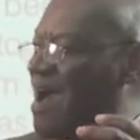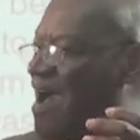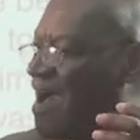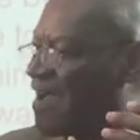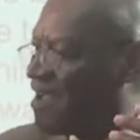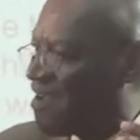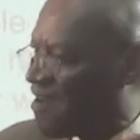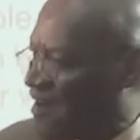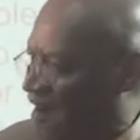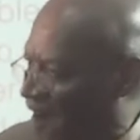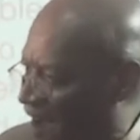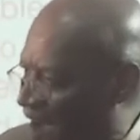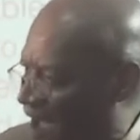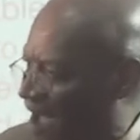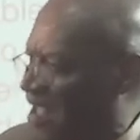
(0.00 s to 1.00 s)
A
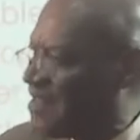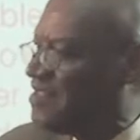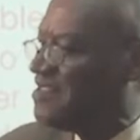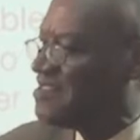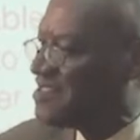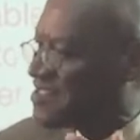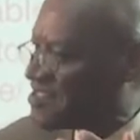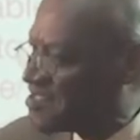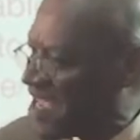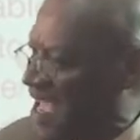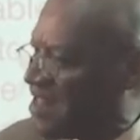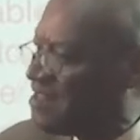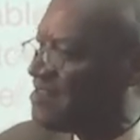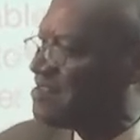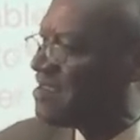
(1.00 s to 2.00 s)
God
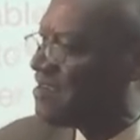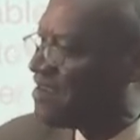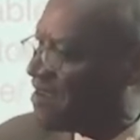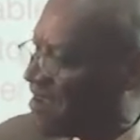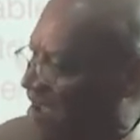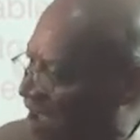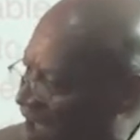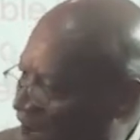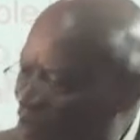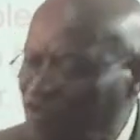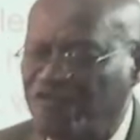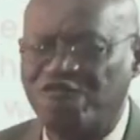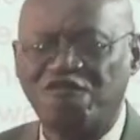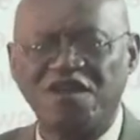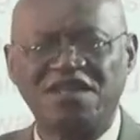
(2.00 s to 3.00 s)
sent
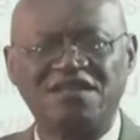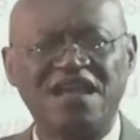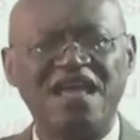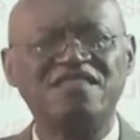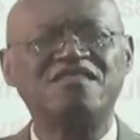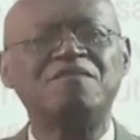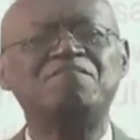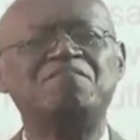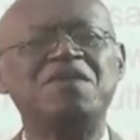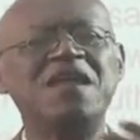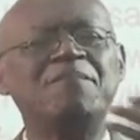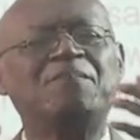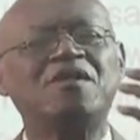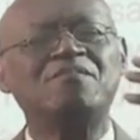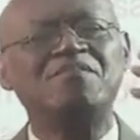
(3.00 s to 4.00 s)
outfit, and the
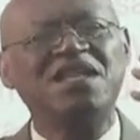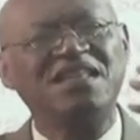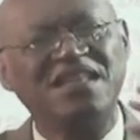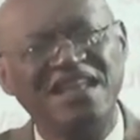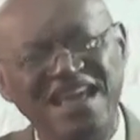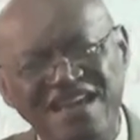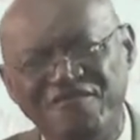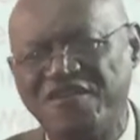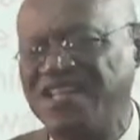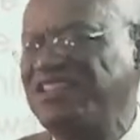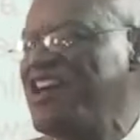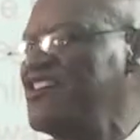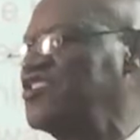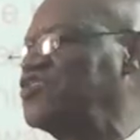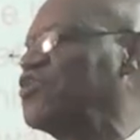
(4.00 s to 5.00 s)
people believe it.